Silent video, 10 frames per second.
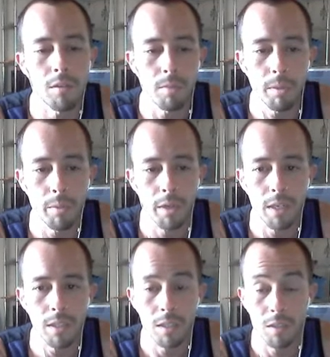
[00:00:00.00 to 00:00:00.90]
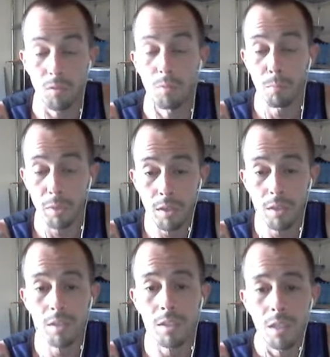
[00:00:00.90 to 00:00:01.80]
3 brands, and those are
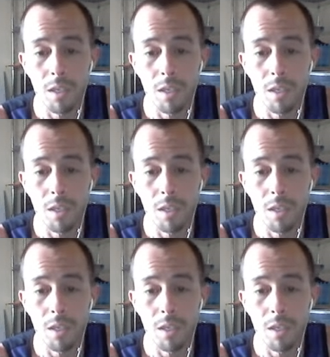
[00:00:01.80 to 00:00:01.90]
Birks,